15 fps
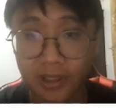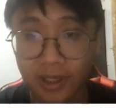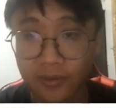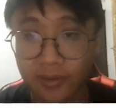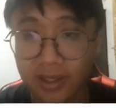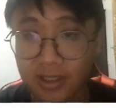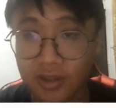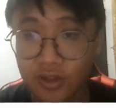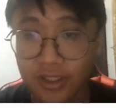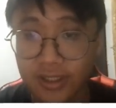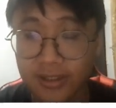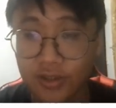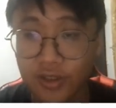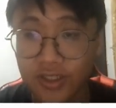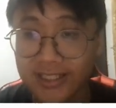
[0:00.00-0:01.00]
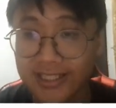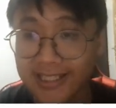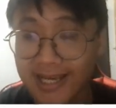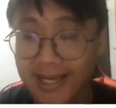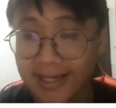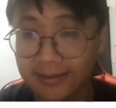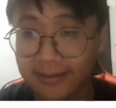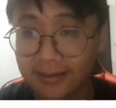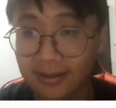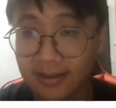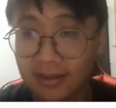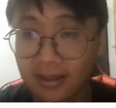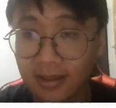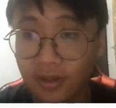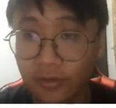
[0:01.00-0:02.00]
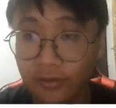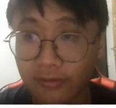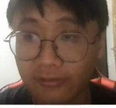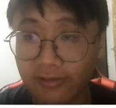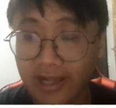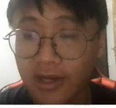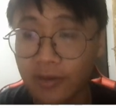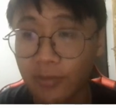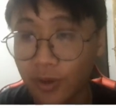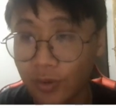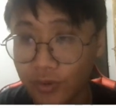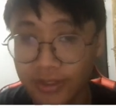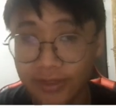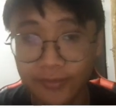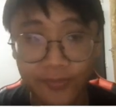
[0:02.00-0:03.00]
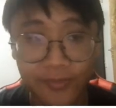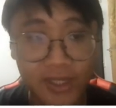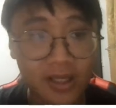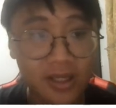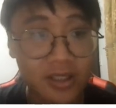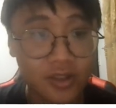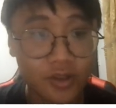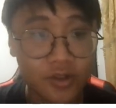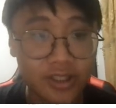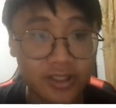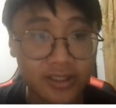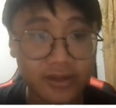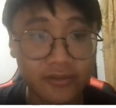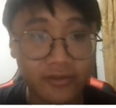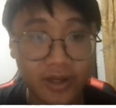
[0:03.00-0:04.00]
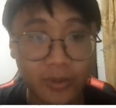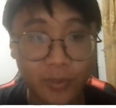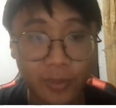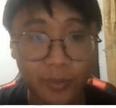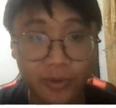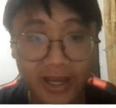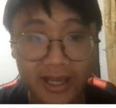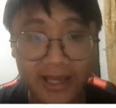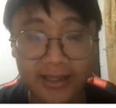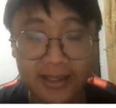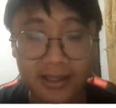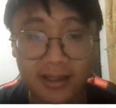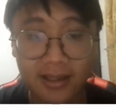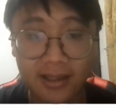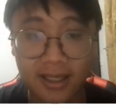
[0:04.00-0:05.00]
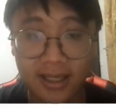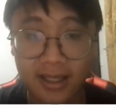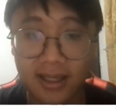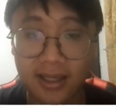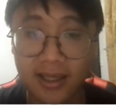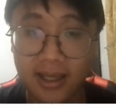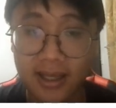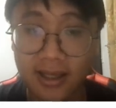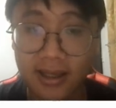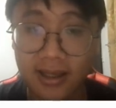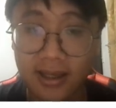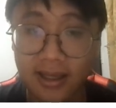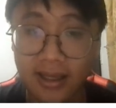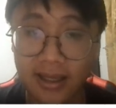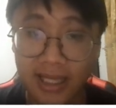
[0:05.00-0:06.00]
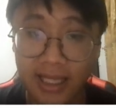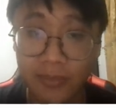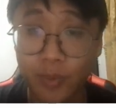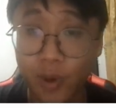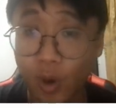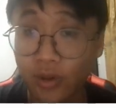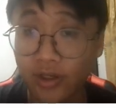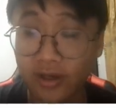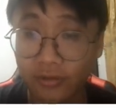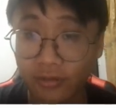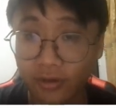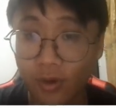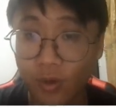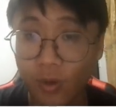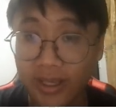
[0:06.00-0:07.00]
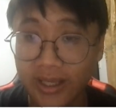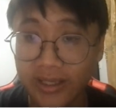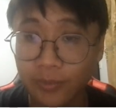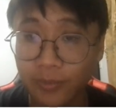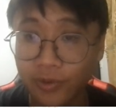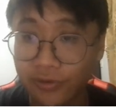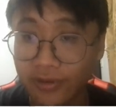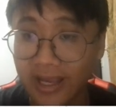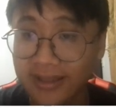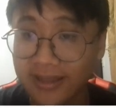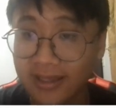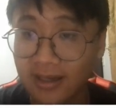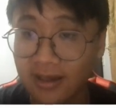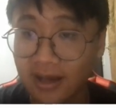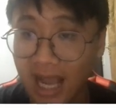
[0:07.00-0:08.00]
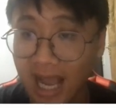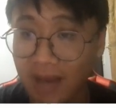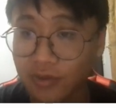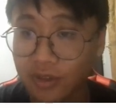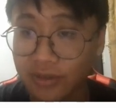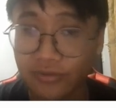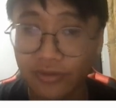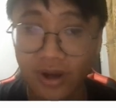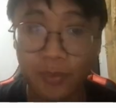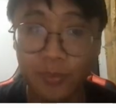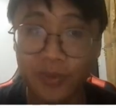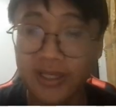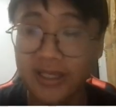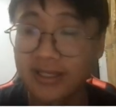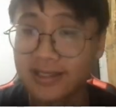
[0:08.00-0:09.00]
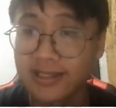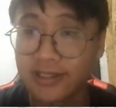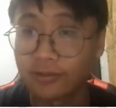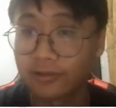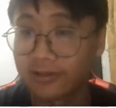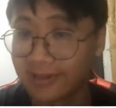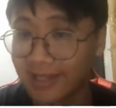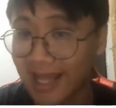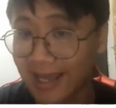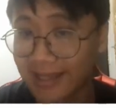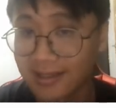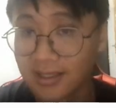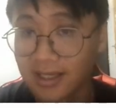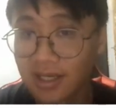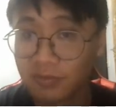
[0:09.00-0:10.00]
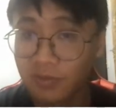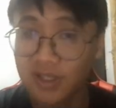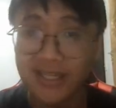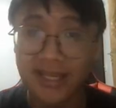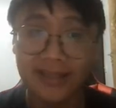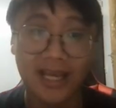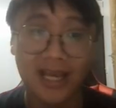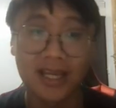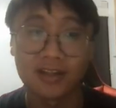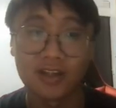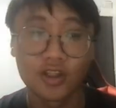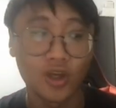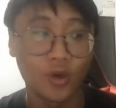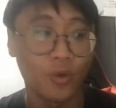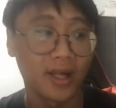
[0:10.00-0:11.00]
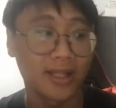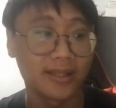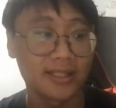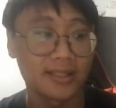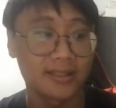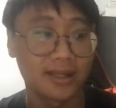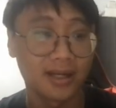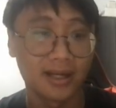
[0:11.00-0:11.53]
of transient variables? So transient variable play an important role in preventing an object from being serialized. Because sometimes you don't want this